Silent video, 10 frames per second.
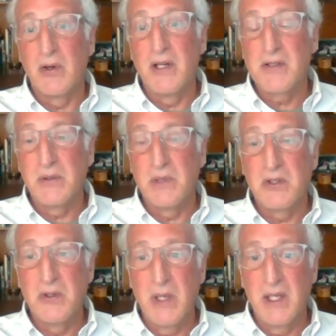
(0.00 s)
lawyers who are
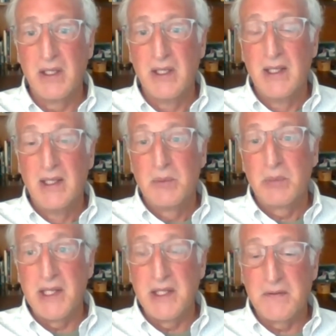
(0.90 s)
doing
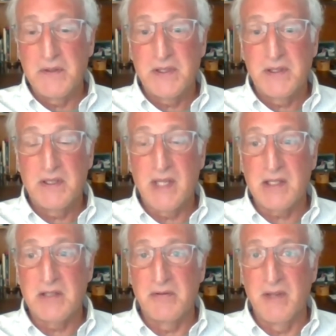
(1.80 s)
plaintiffs'
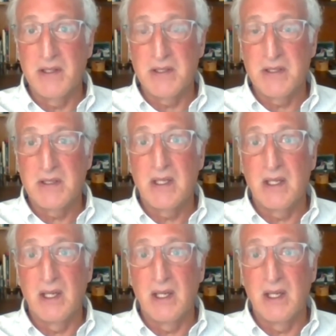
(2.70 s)
sex offense